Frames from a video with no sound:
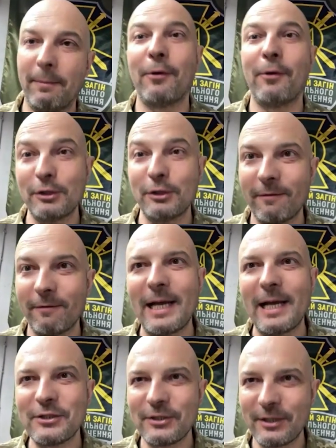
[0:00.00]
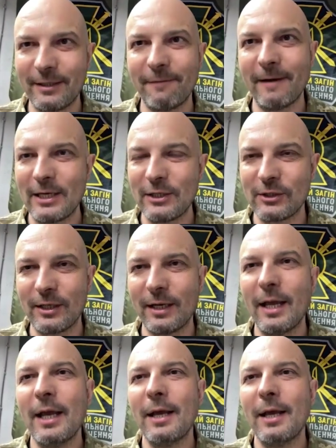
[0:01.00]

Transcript: but because of Russian invasion,